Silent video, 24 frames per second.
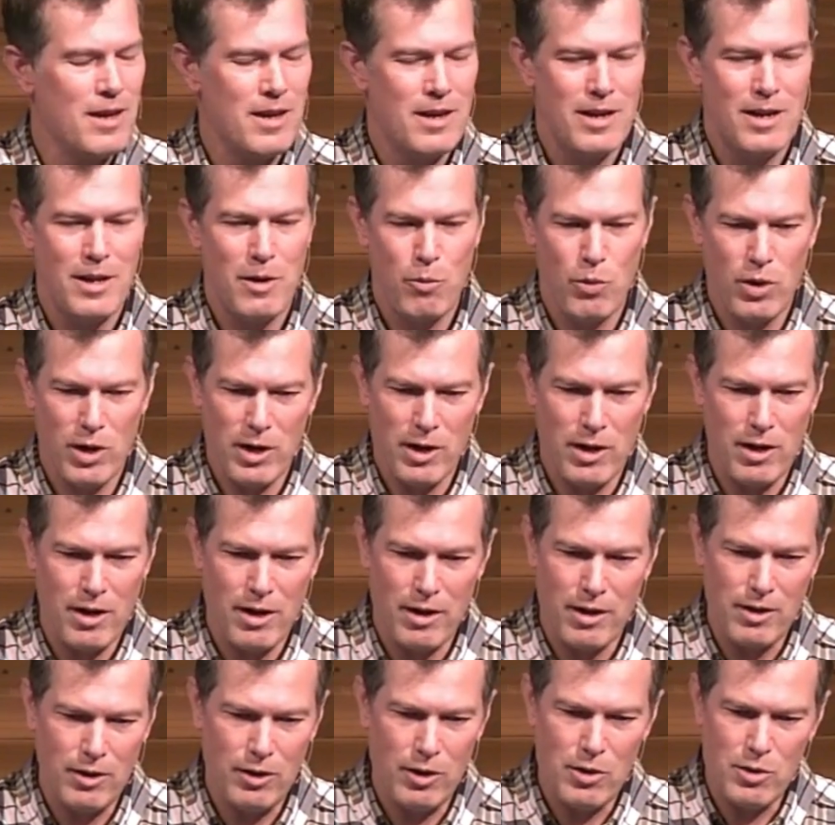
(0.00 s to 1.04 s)
And I wanted to
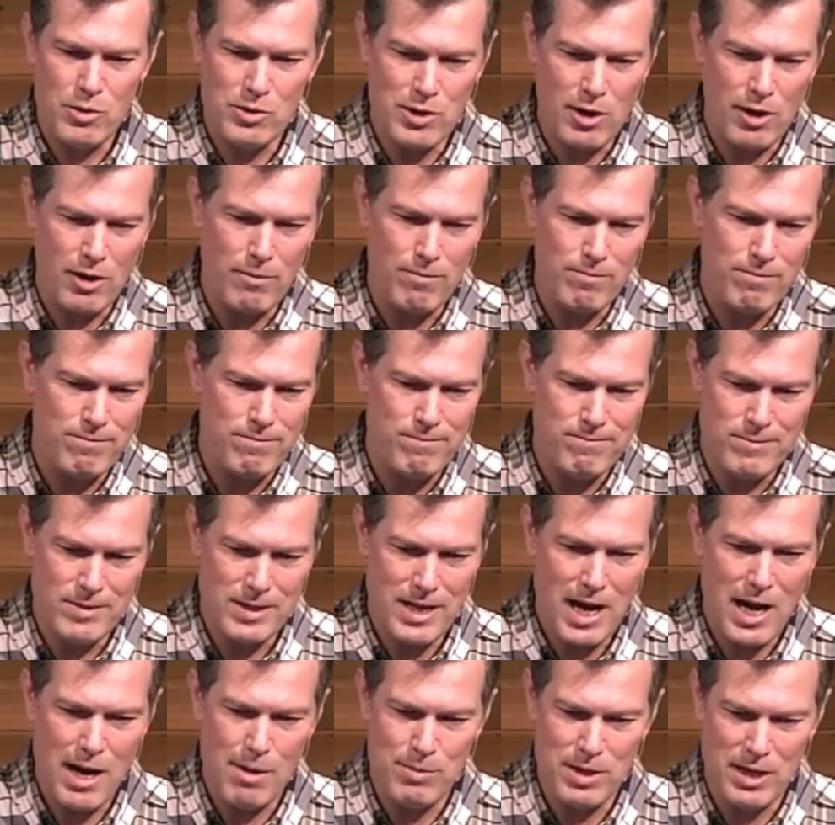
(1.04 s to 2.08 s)
close our
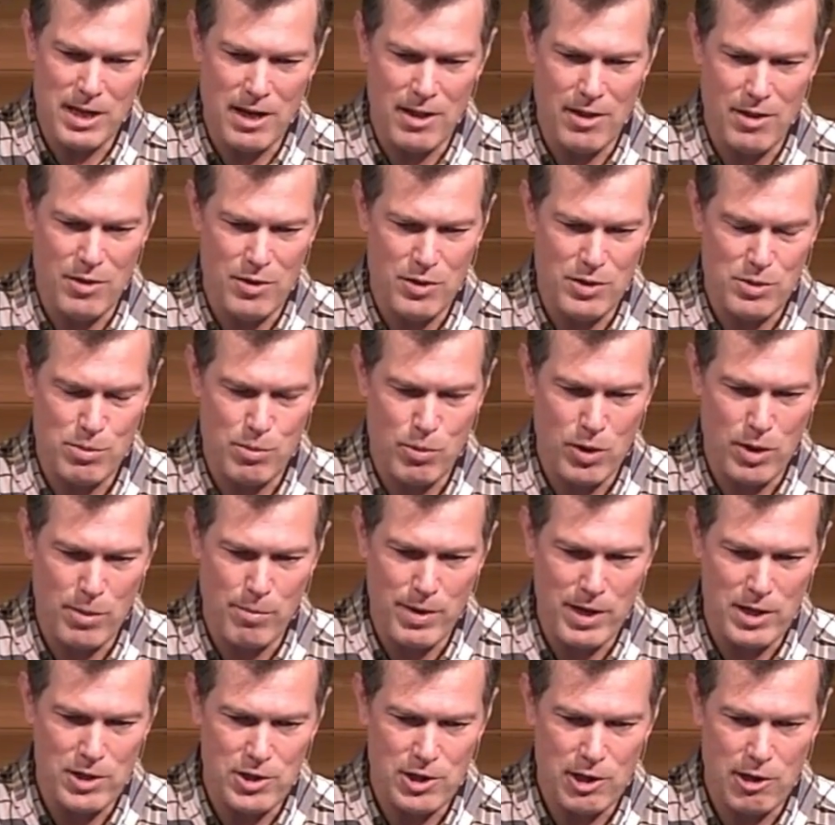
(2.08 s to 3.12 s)
time together this morning
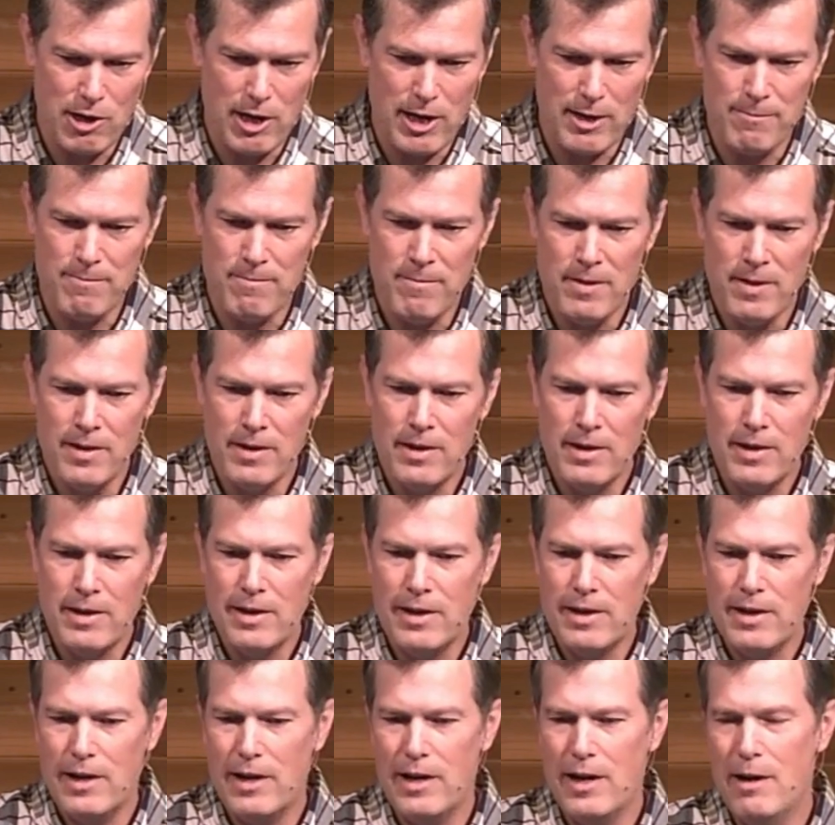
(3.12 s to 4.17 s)
by sharing
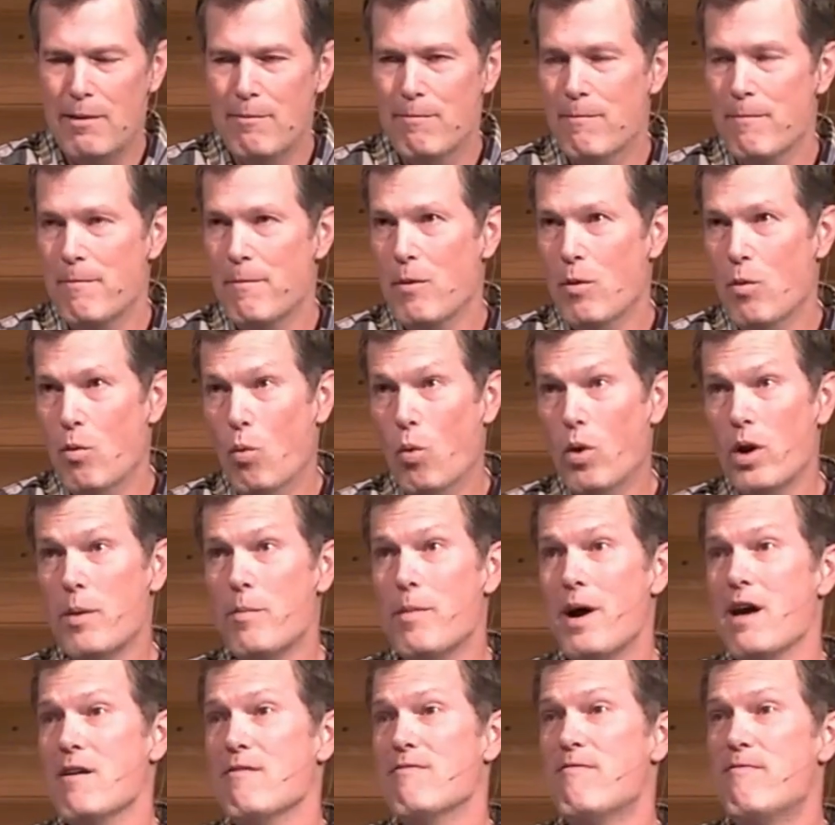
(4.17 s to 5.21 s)
um, one of
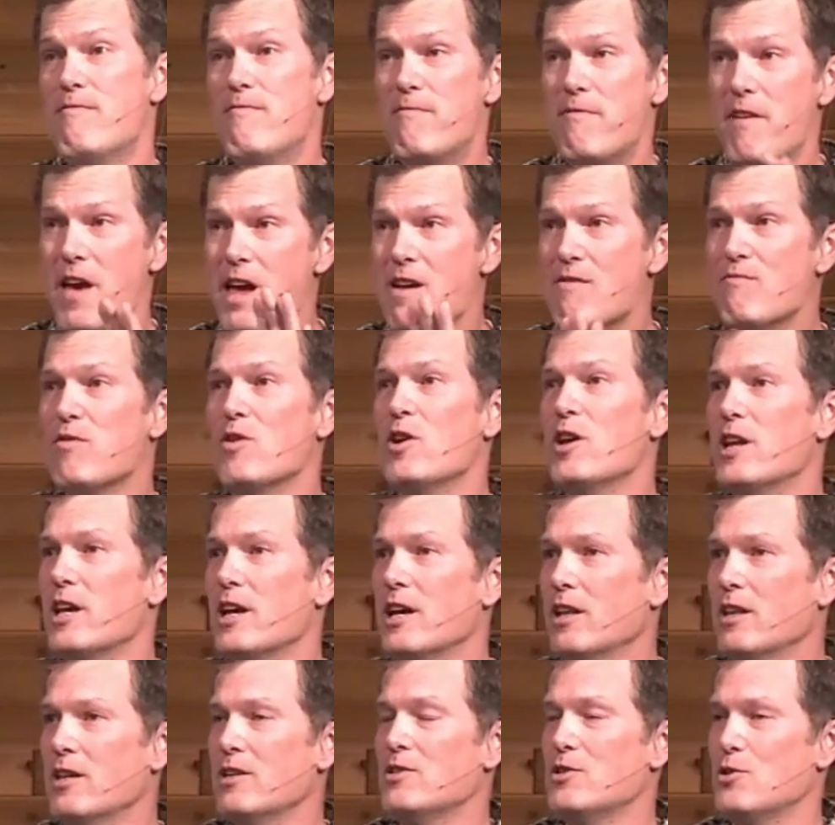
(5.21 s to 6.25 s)
my favorite
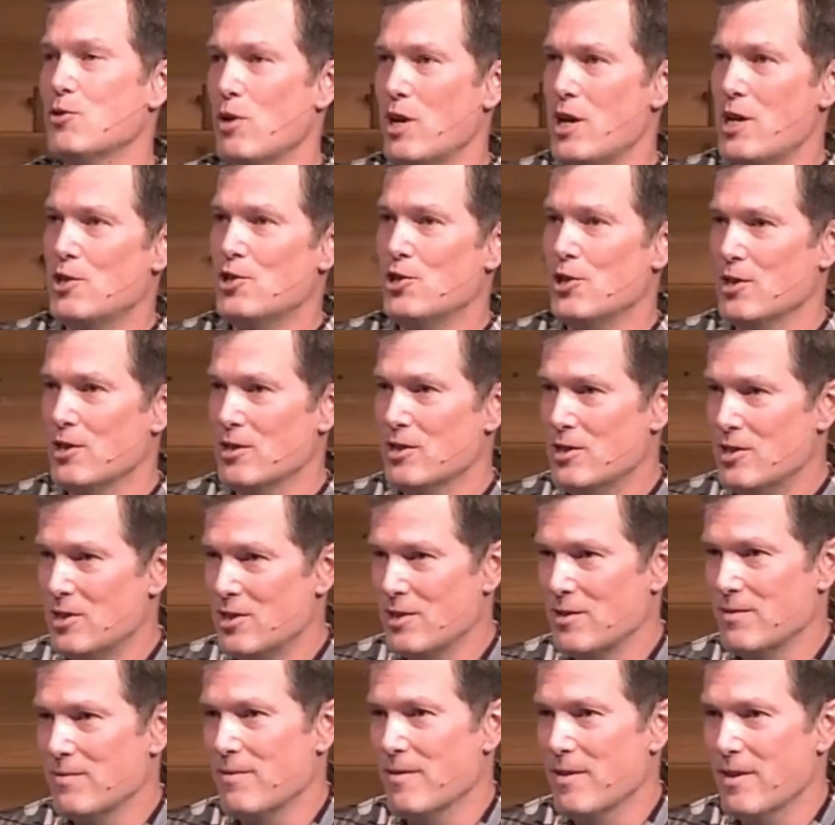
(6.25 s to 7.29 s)
illustrations
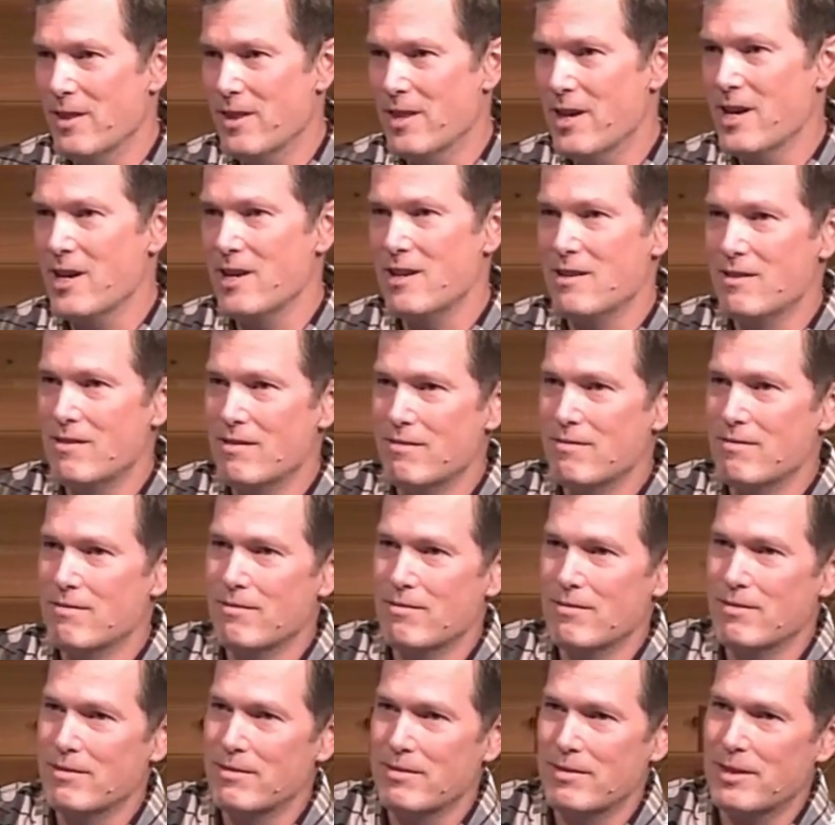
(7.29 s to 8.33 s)
that
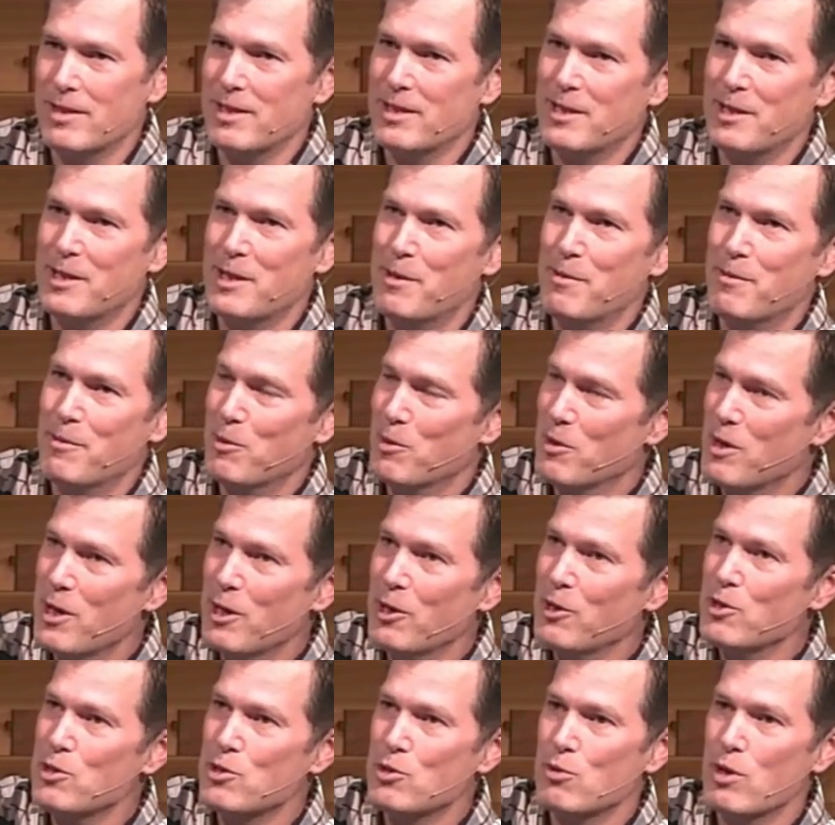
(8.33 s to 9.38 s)
uh,
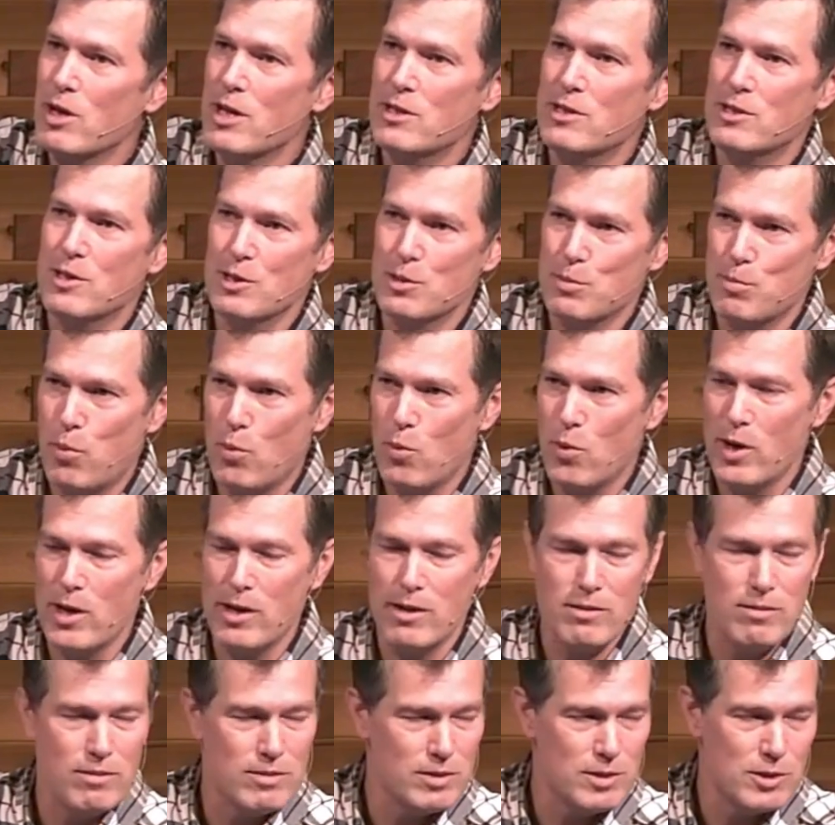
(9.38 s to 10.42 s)
illustrates this point
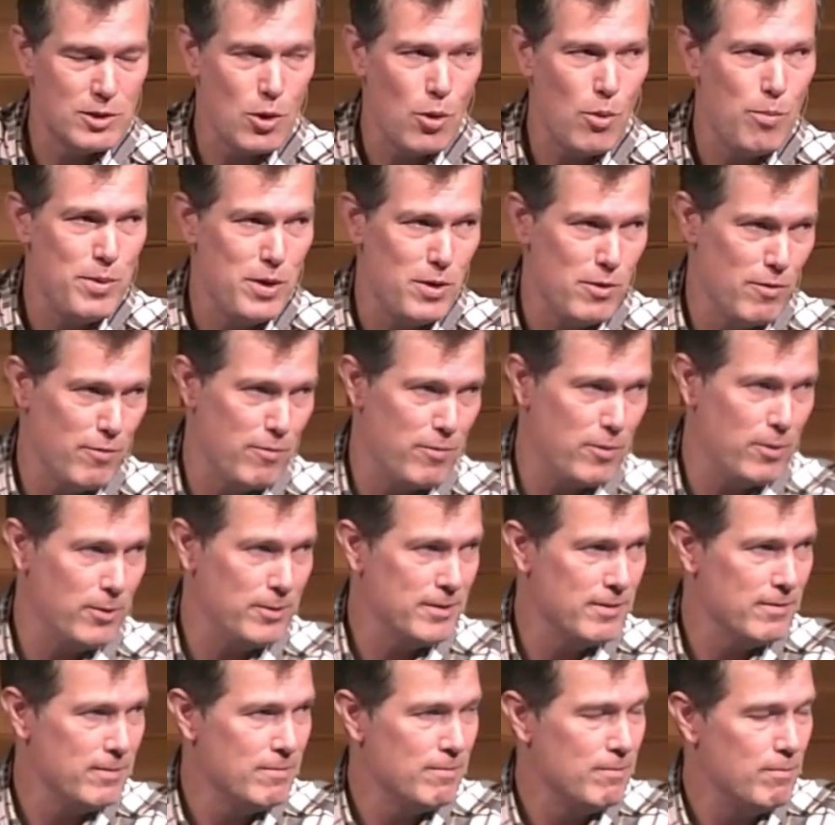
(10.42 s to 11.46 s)
so beautiful,
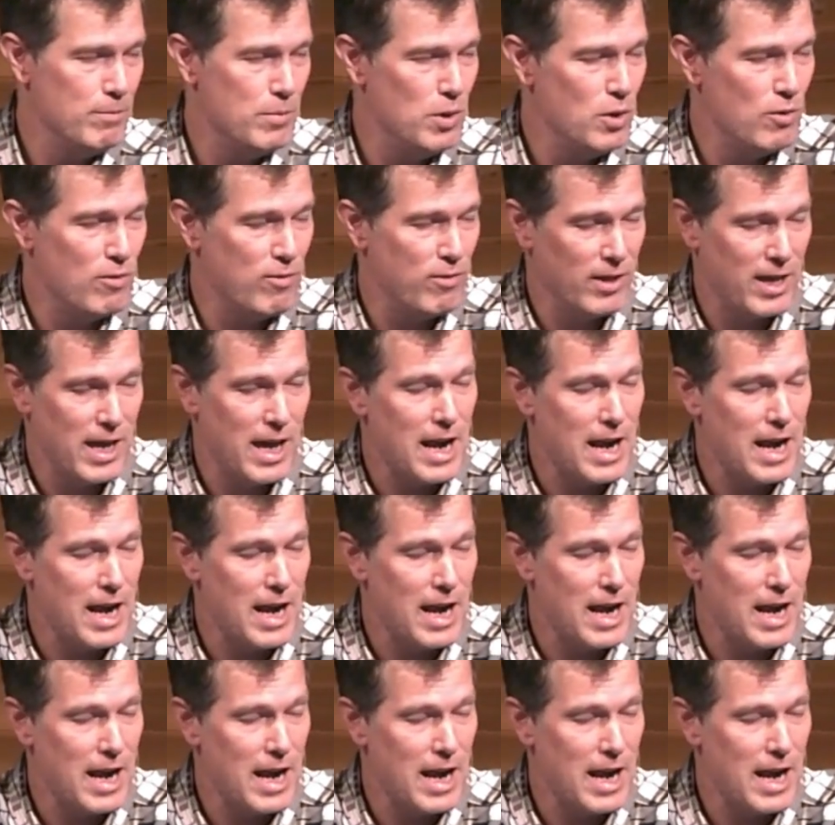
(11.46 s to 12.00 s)
beautifully.